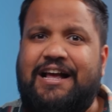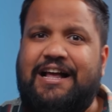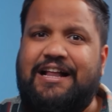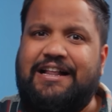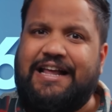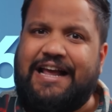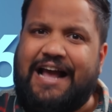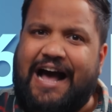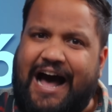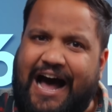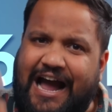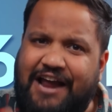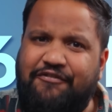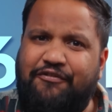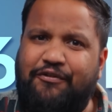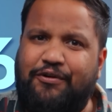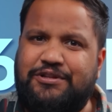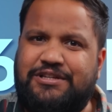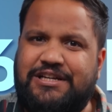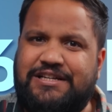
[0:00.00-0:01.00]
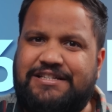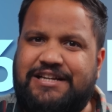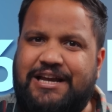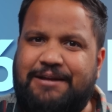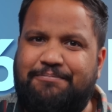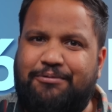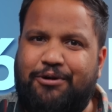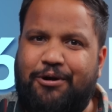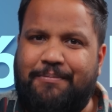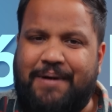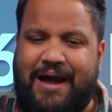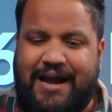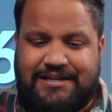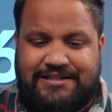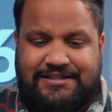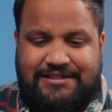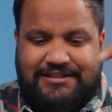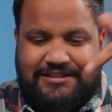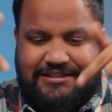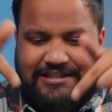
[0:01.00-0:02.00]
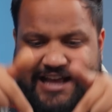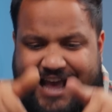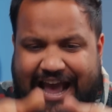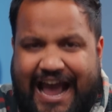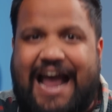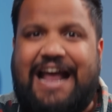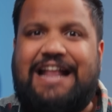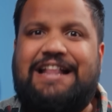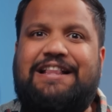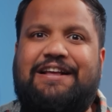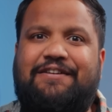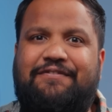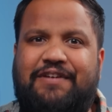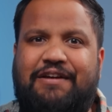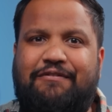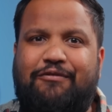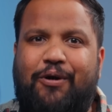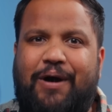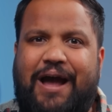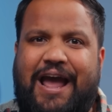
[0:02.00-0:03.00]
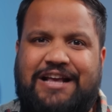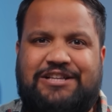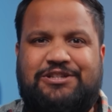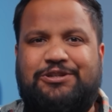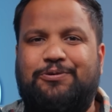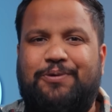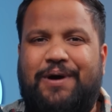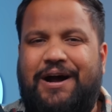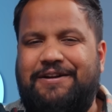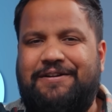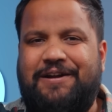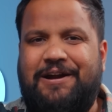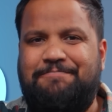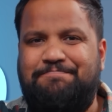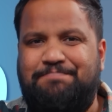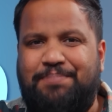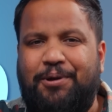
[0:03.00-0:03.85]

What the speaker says: the iPhone 16 Pro Max, and the Vivo X200